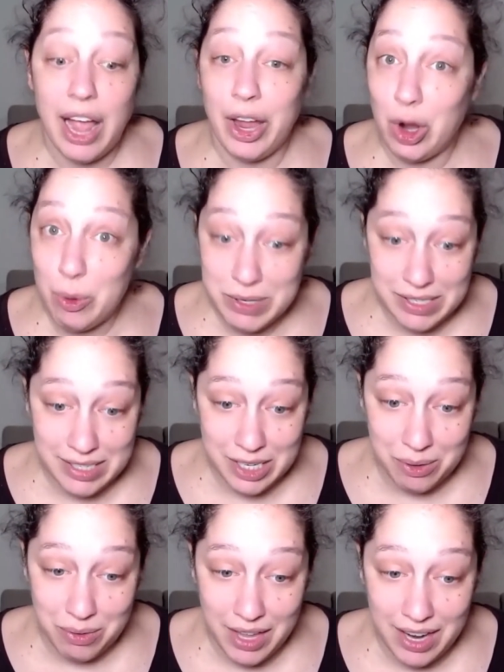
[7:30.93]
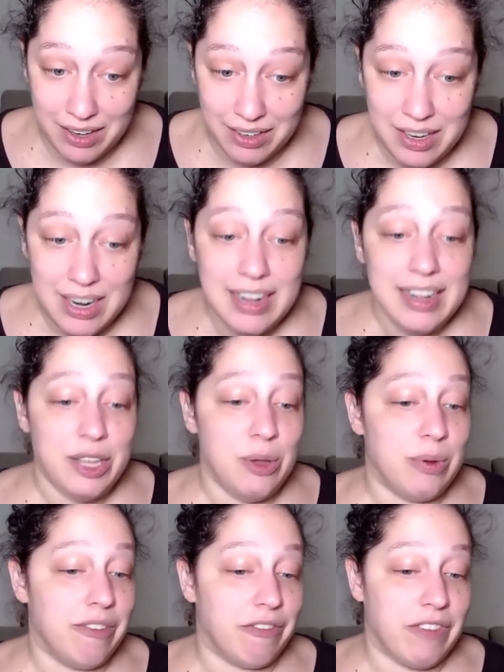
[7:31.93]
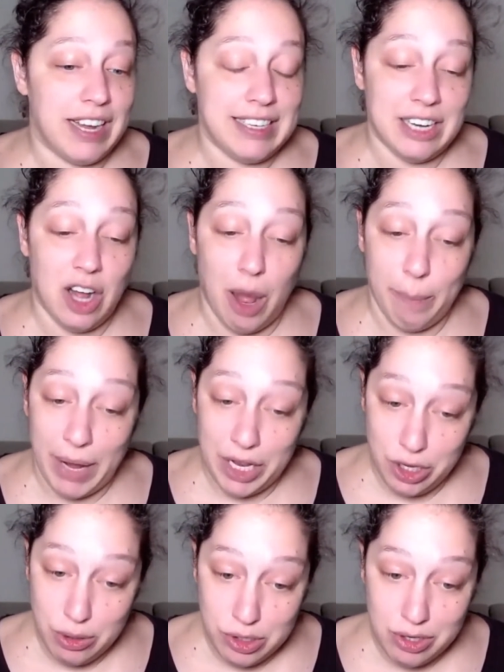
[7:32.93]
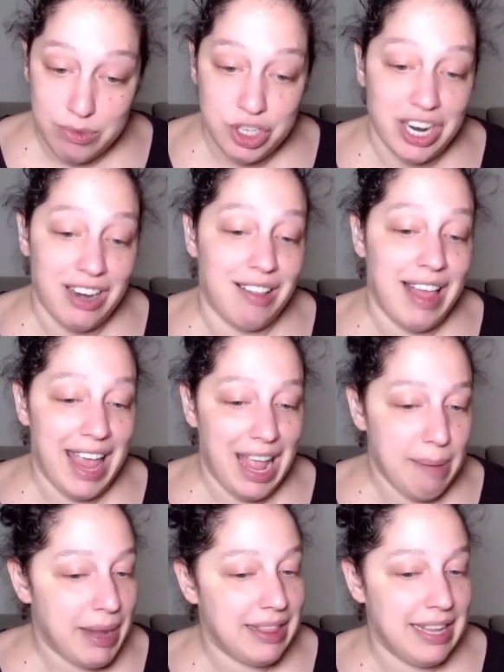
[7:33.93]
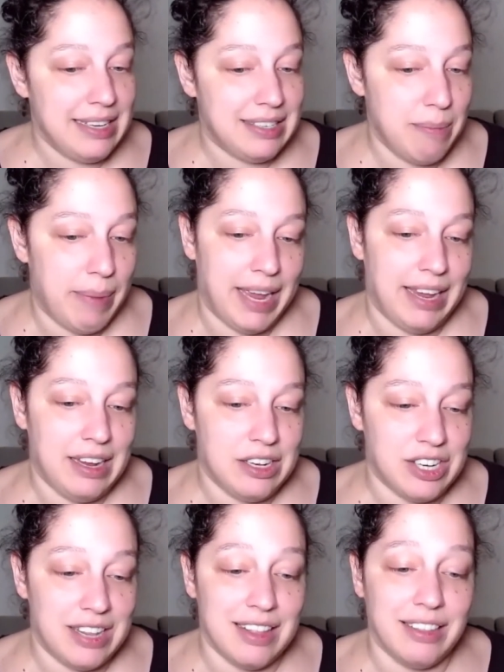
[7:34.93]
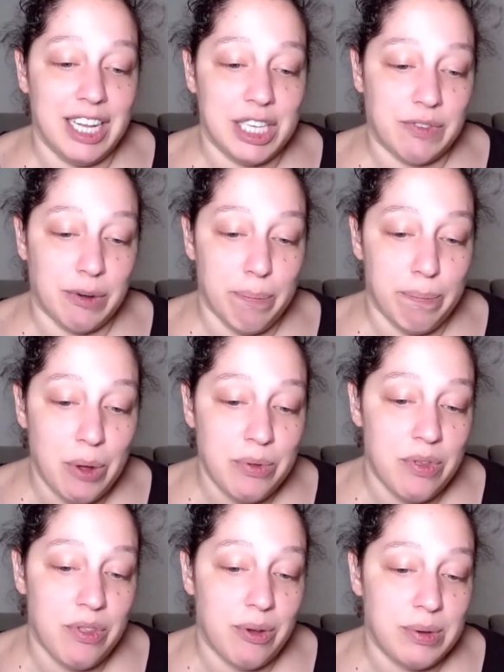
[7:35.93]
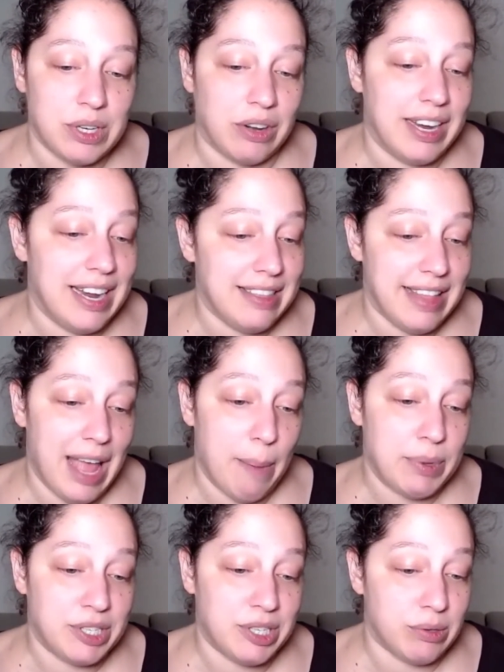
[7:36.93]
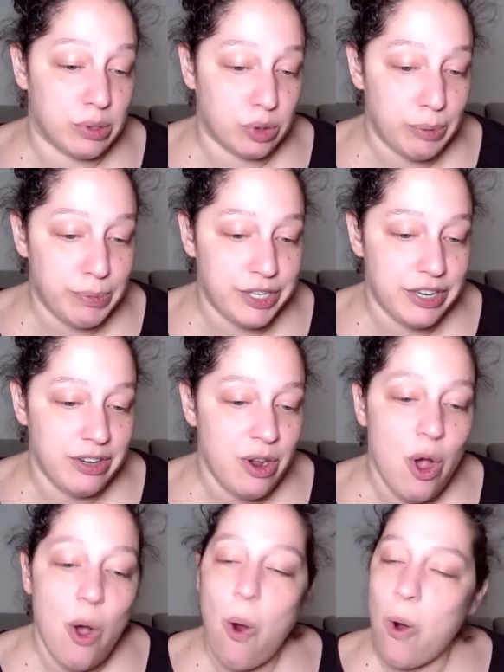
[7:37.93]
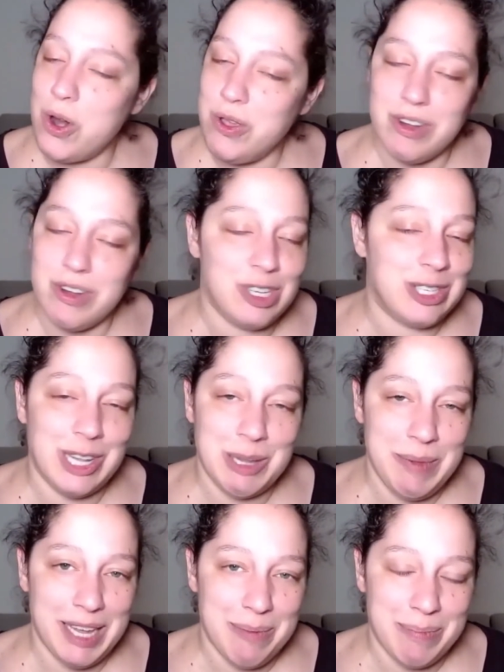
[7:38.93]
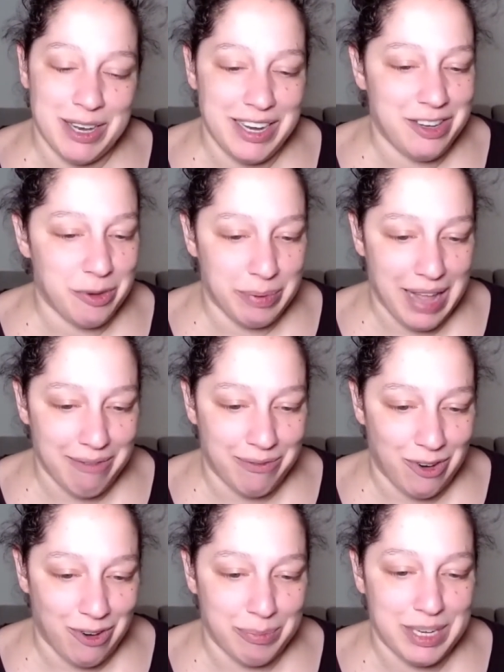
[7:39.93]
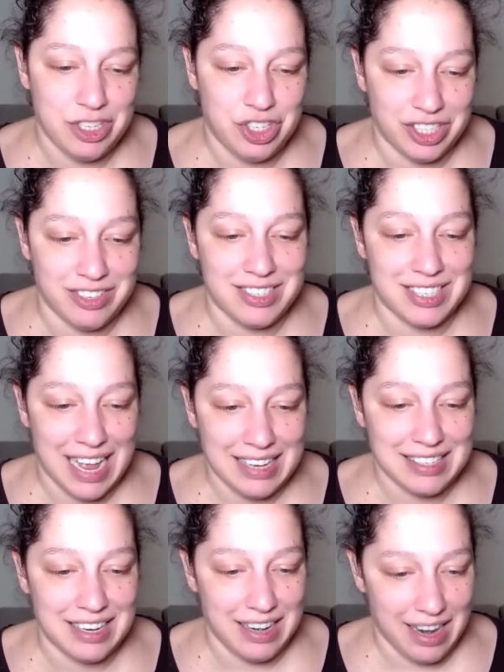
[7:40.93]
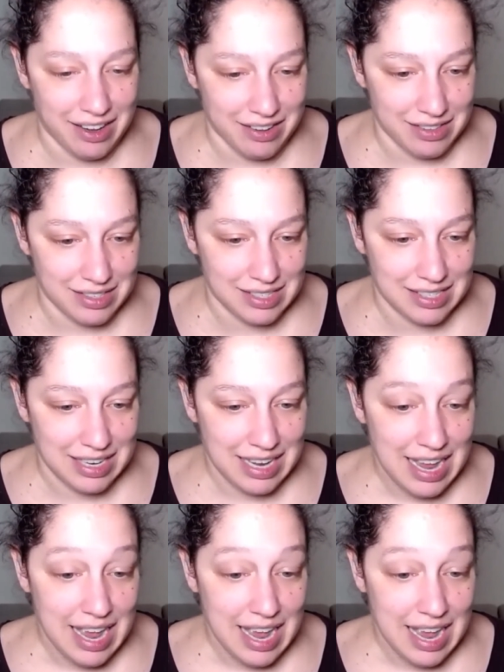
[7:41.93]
I hope to see you there. You can find it on my YouTube channel and my LinkedIn page, and the links for both of those are in the episode description, or you can just look me up on either platform, Jill Saskin Gales.